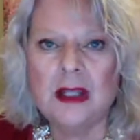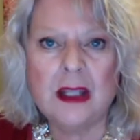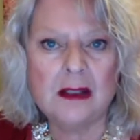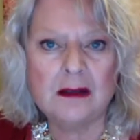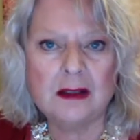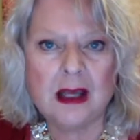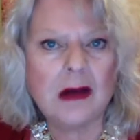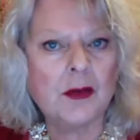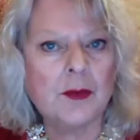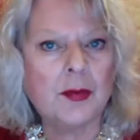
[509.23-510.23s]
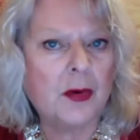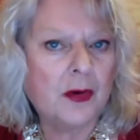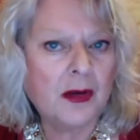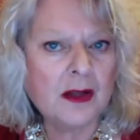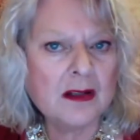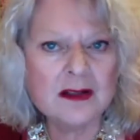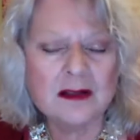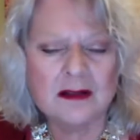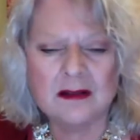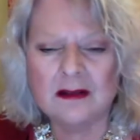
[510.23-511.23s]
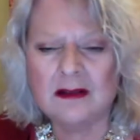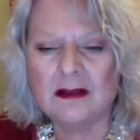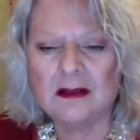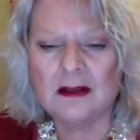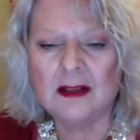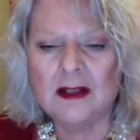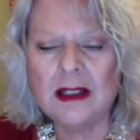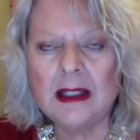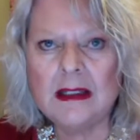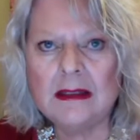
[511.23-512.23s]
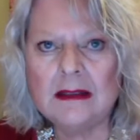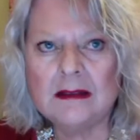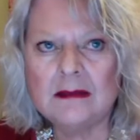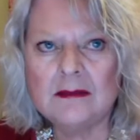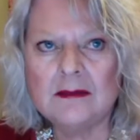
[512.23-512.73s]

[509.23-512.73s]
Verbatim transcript: and our poise, and